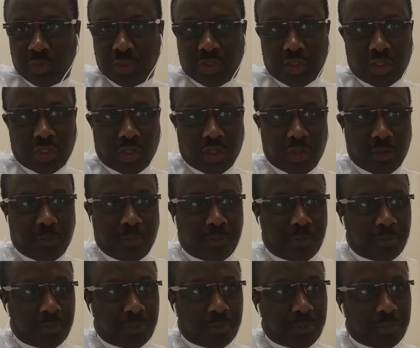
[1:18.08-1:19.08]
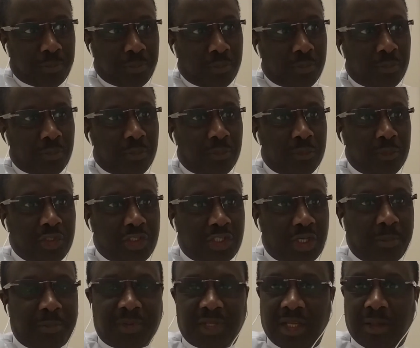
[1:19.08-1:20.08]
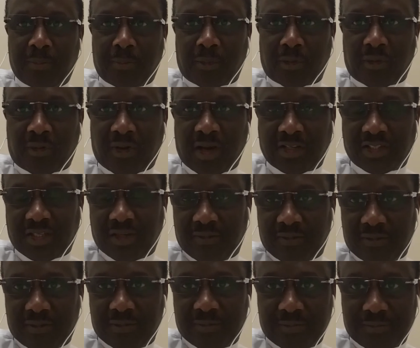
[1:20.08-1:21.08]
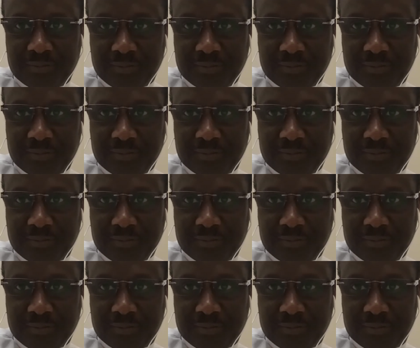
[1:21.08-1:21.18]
would call something progressive.